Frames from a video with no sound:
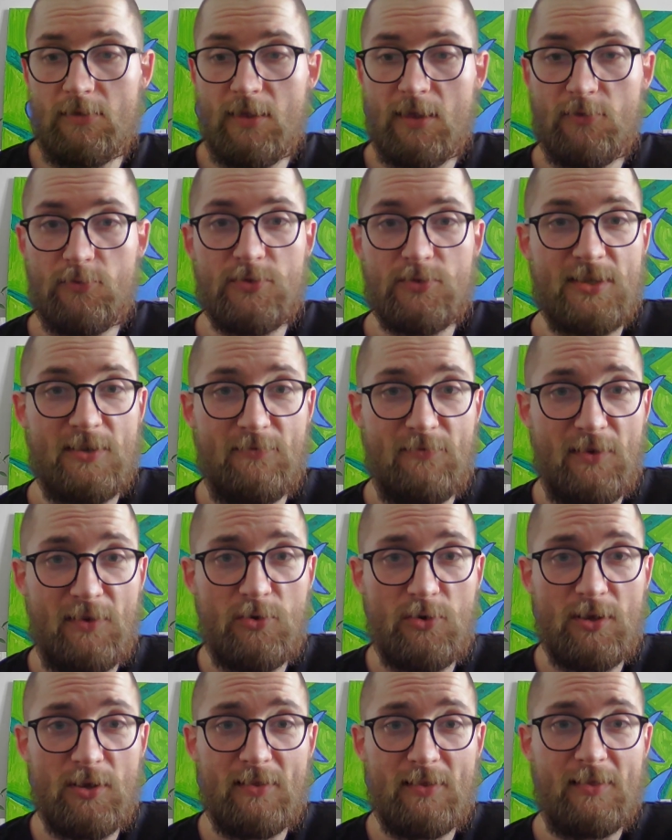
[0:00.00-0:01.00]
was a
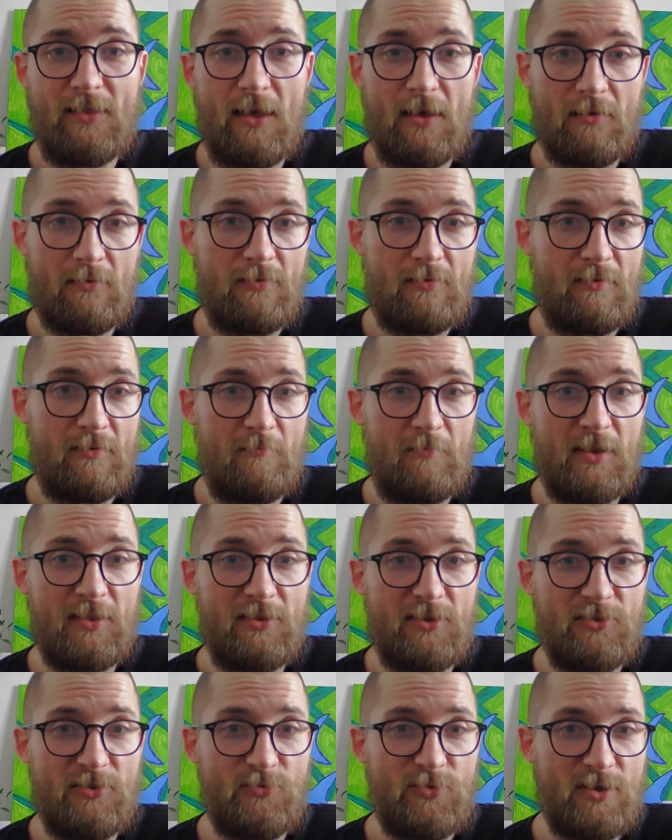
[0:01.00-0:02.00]
very lengthy
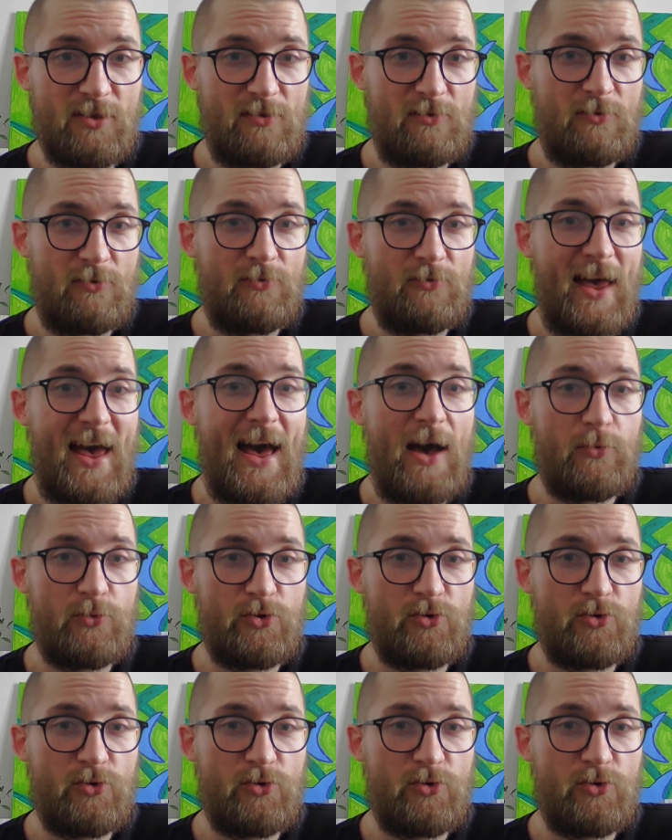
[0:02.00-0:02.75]
material on how